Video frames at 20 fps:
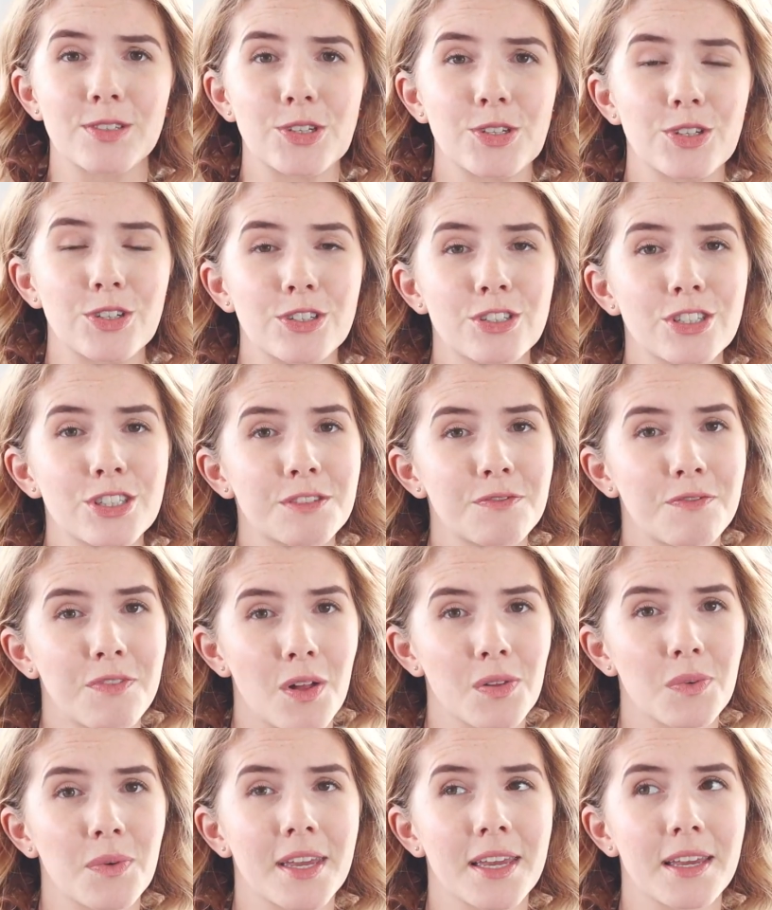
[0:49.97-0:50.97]
So you're just
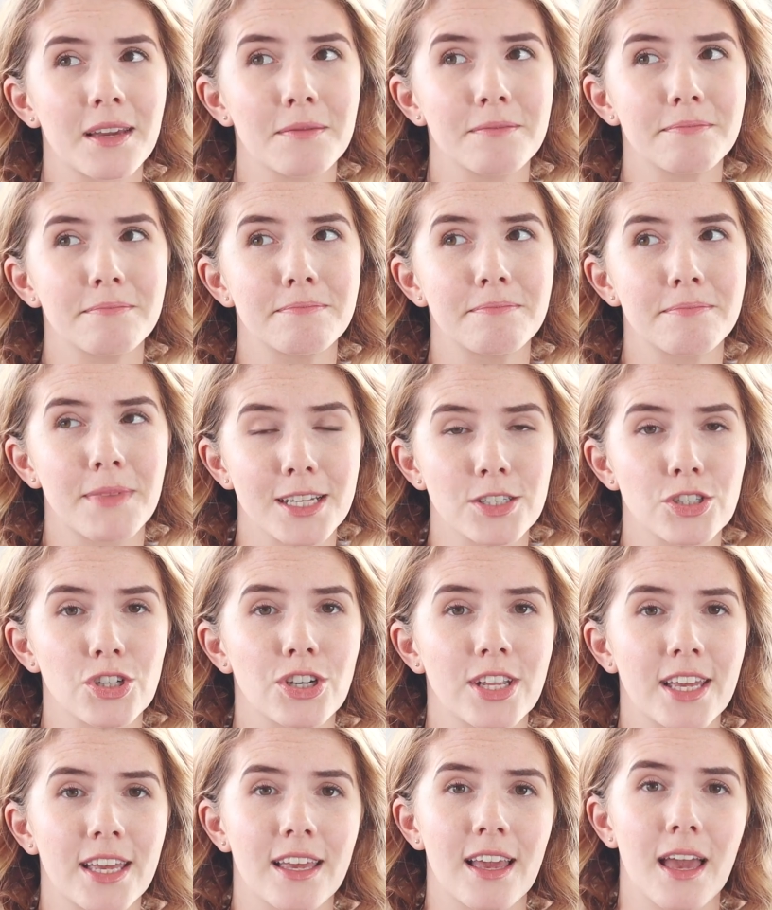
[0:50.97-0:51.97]
following my
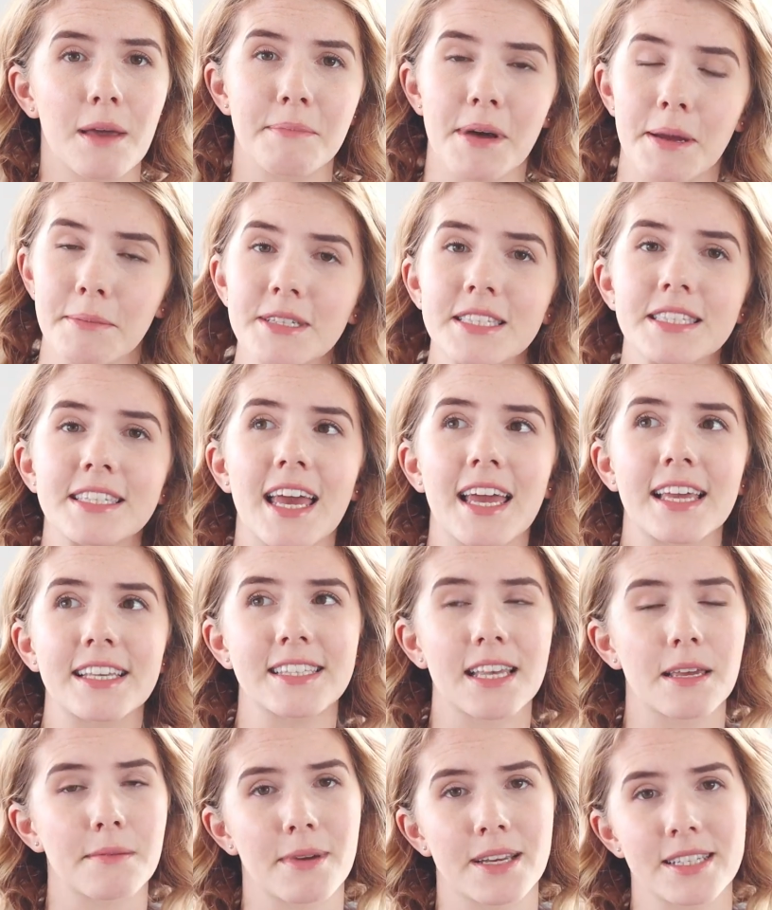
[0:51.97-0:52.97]
journey and my
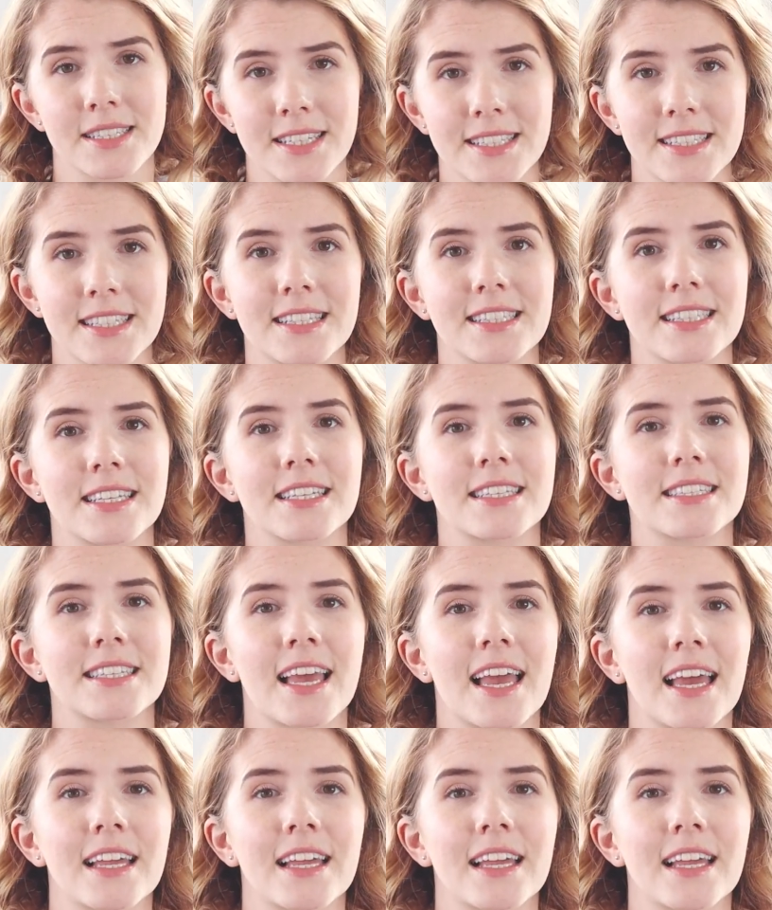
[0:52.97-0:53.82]
mistakes and my successes.